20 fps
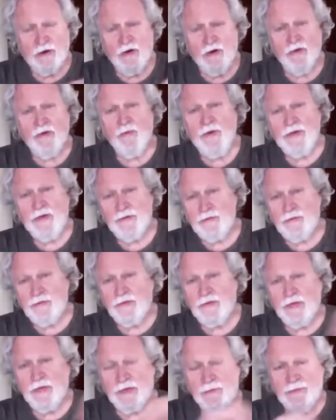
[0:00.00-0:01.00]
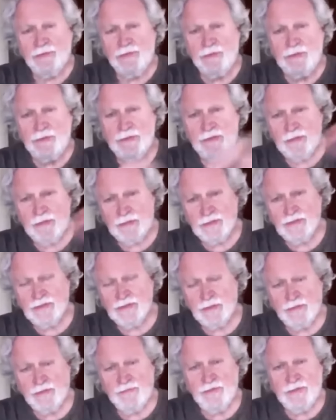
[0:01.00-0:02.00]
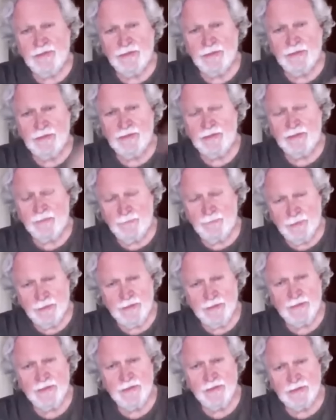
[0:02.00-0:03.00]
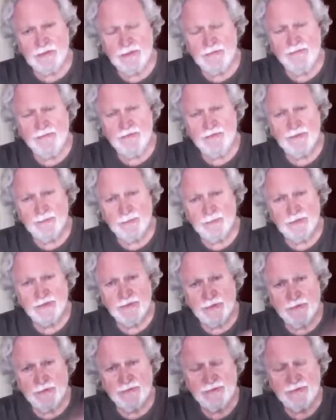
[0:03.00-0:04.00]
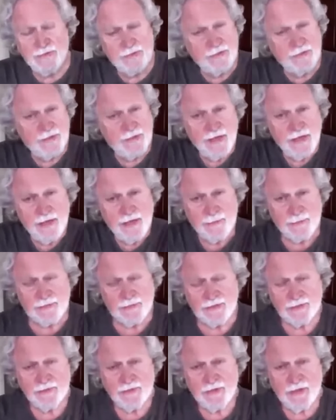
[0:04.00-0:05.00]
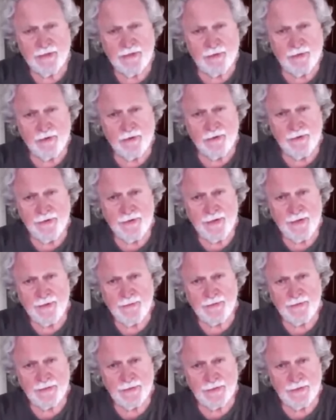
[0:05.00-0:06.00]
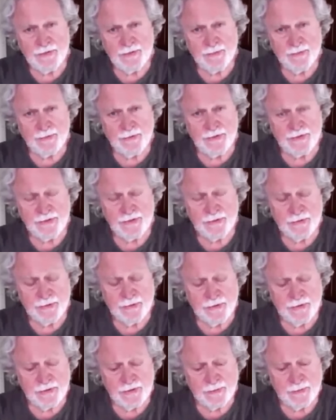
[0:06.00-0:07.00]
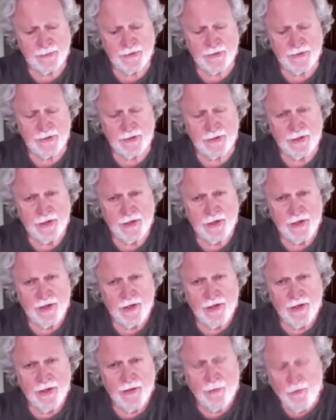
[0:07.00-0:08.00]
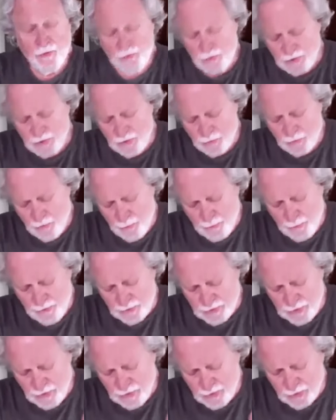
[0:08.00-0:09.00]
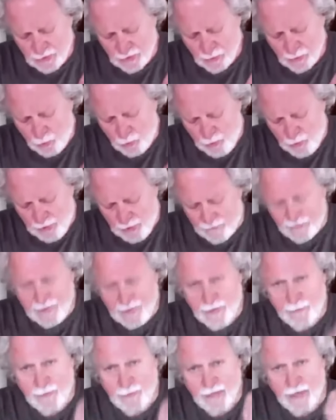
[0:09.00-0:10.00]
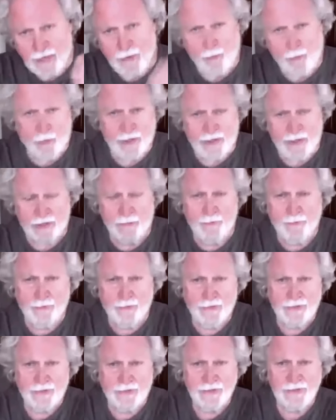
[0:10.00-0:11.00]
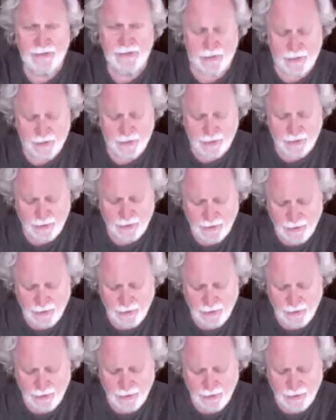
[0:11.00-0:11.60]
all the way through that period that are serving in the temple, and Josephus preserves their names. We have all the names of these priests during this period. Well, this group considers one of them a wicked priest,